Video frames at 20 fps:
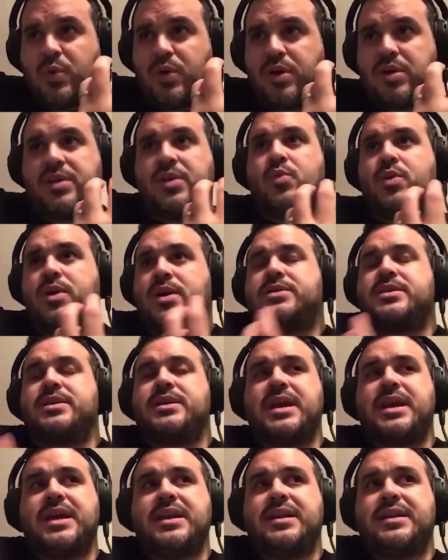gonna watch
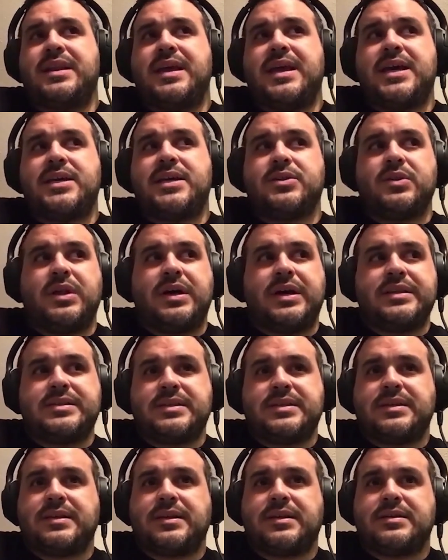again and
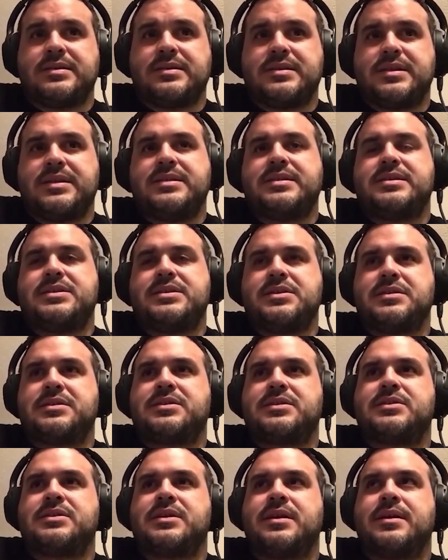analyze it, because it's
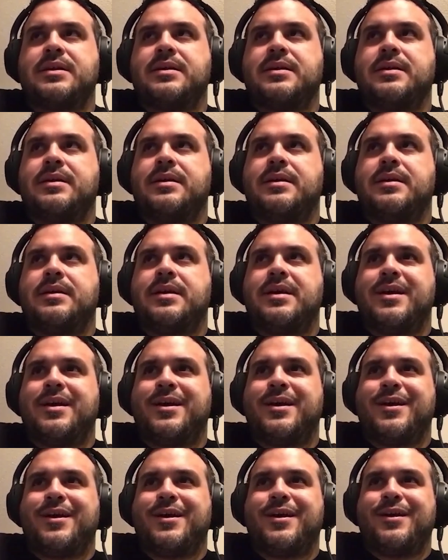just
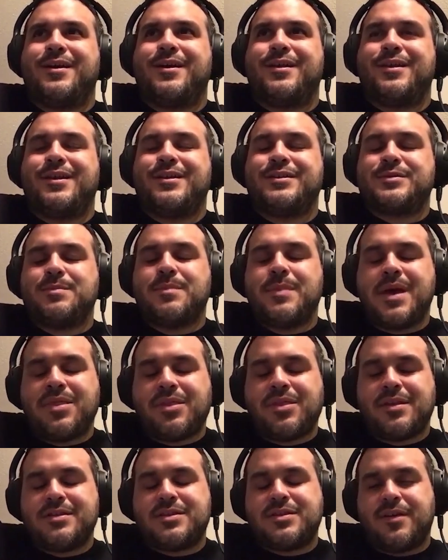his
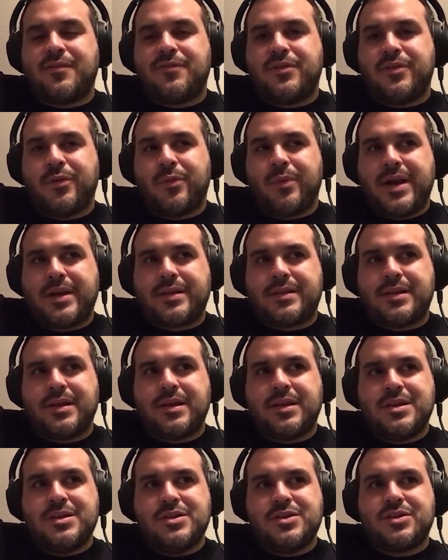methods of
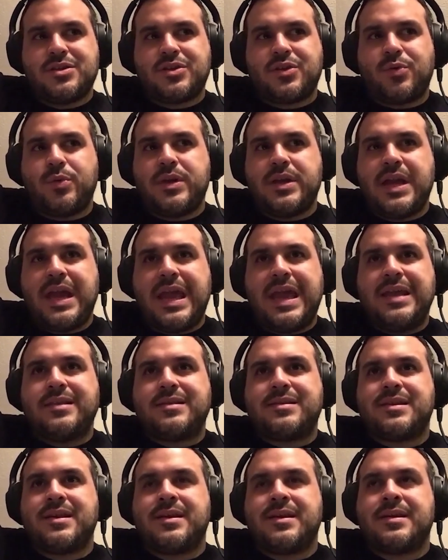directing. He just
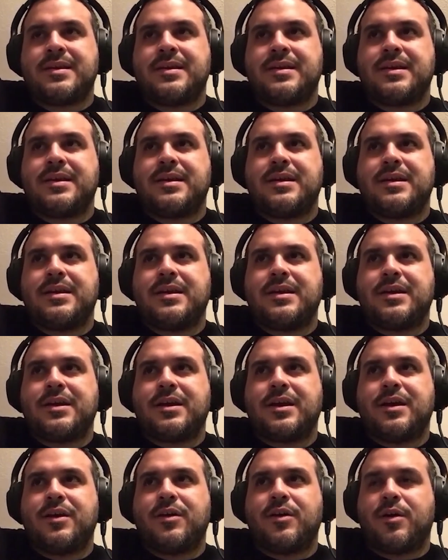creates,
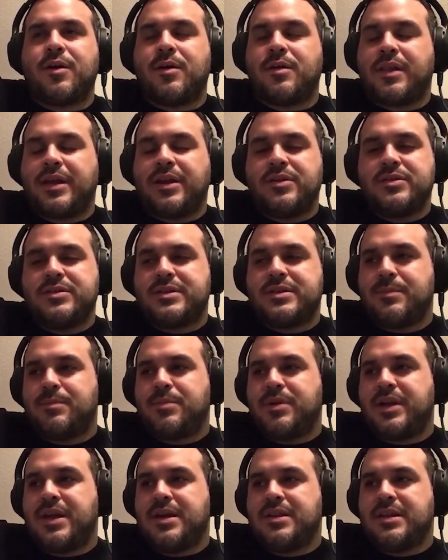like you
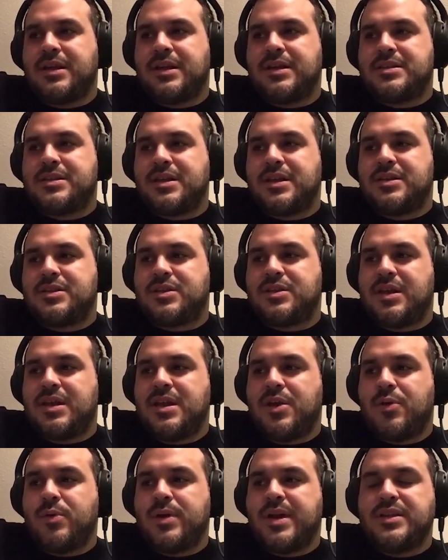said, beginning. It's
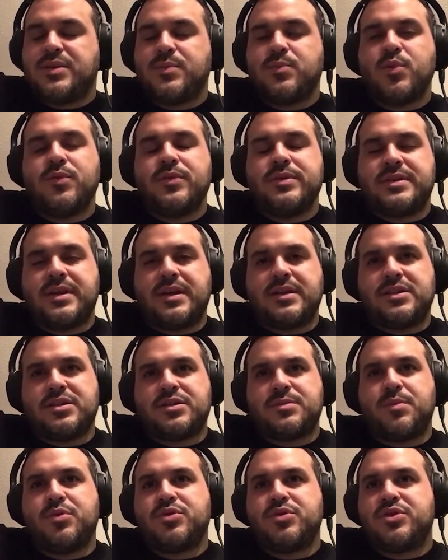he creates movies that
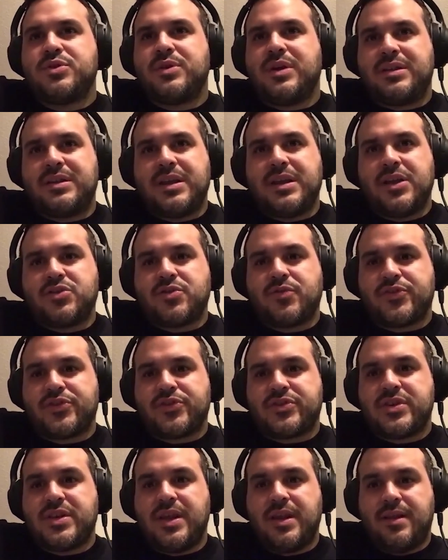just puts you at the edge of
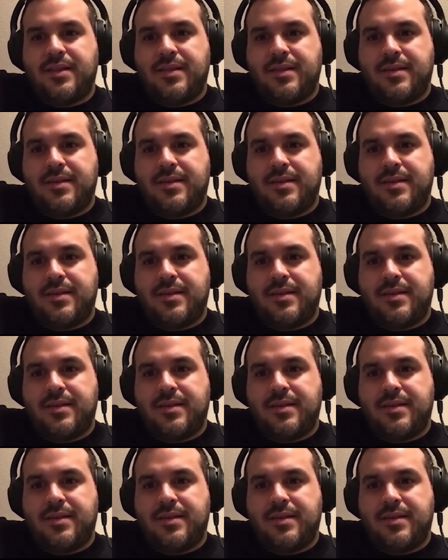your seat,